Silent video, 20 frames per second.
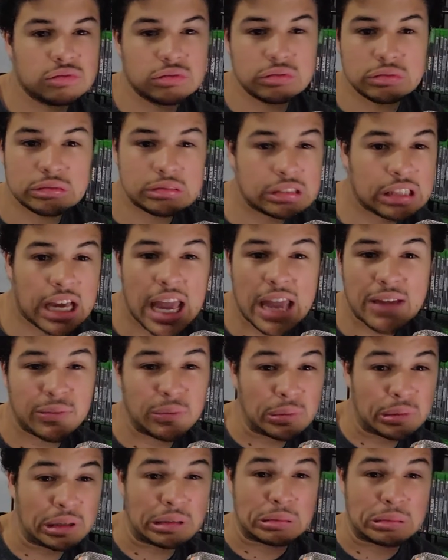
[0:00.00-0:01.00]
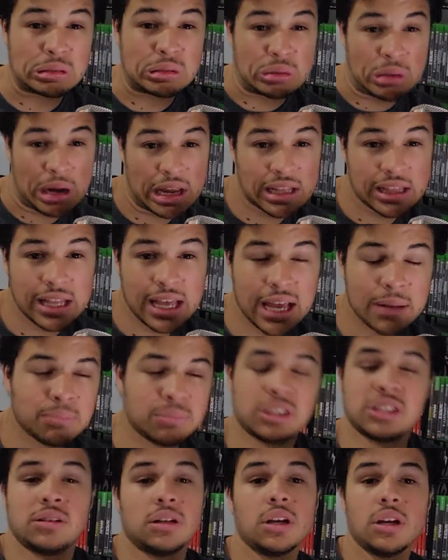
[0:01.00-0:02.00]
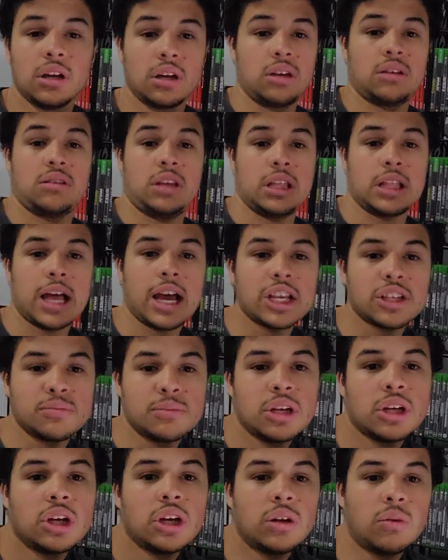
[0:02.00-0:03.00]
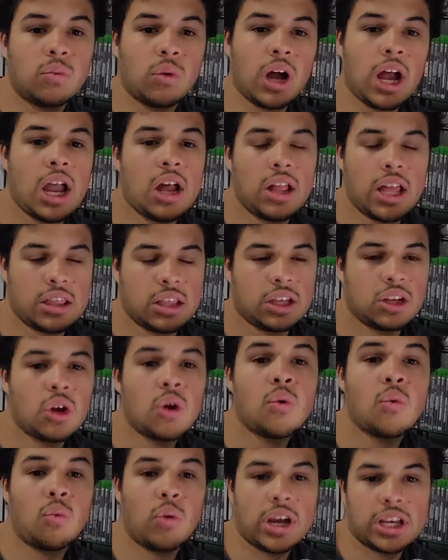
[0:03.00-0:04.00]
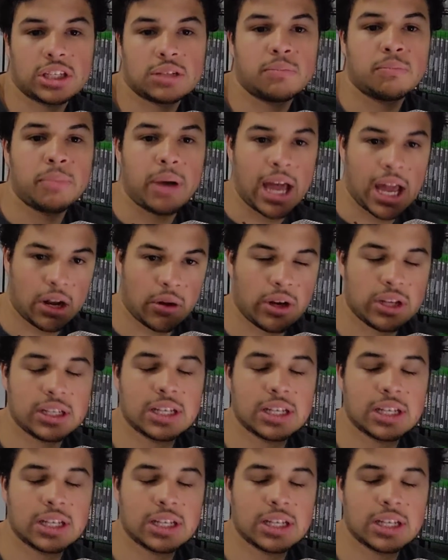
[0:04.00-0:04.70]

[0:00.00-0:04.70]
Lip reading: I hadn't really tried that, but they last me a good while and they don't waste batteries.